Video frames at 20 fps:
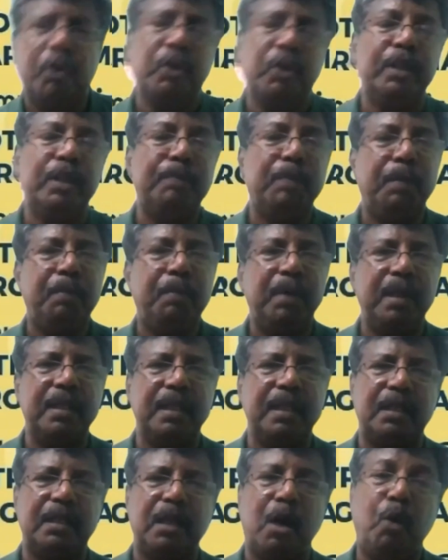Do you remember
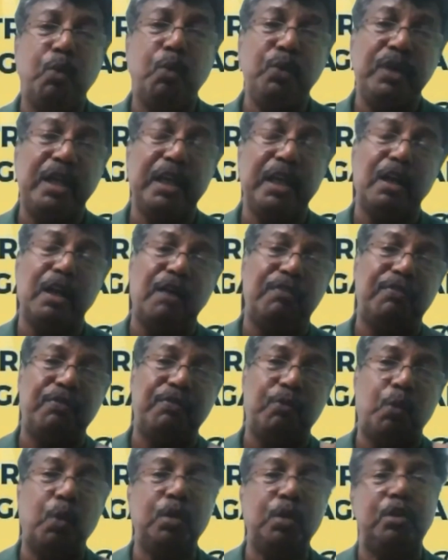the counting of
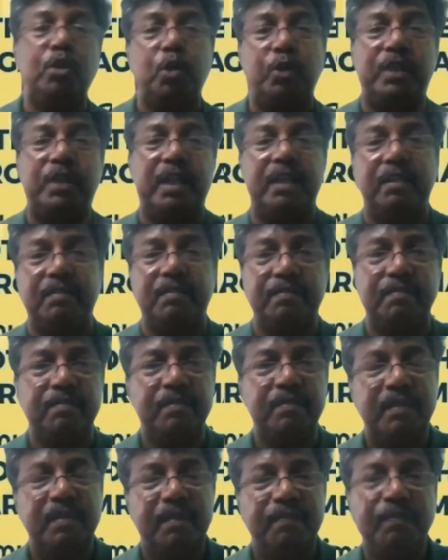1 to 10?
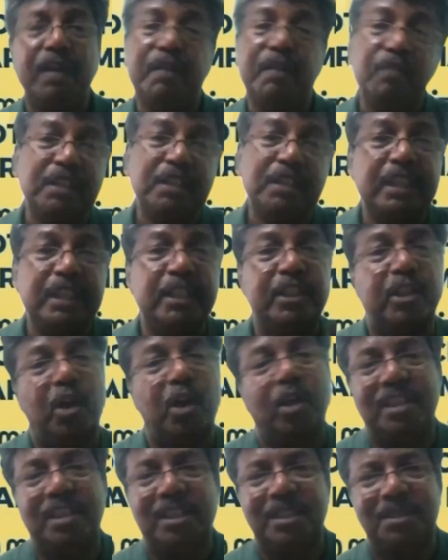When was it
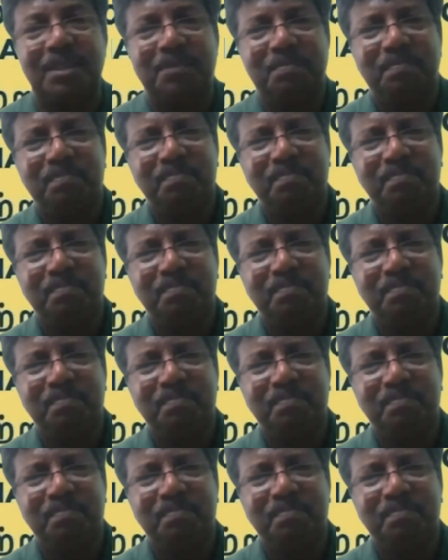taught?